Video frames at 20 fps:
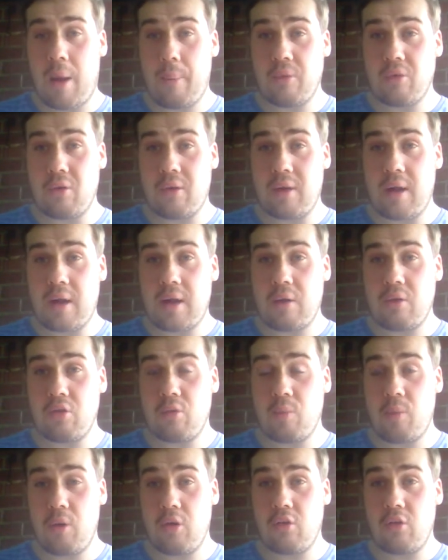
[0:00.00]
Amazon and they were
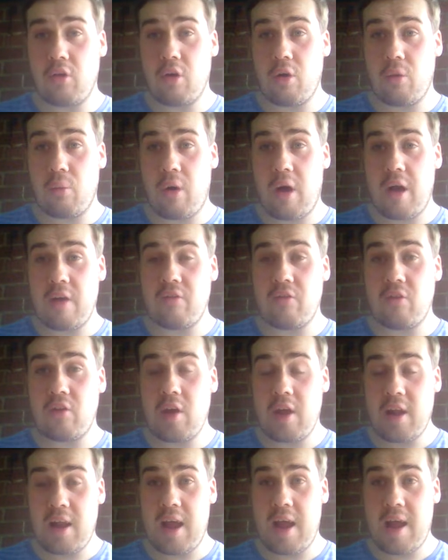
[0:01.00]
supposed to arrive
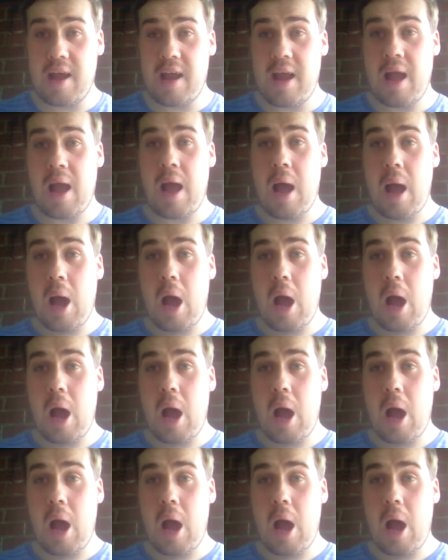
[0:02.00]
today.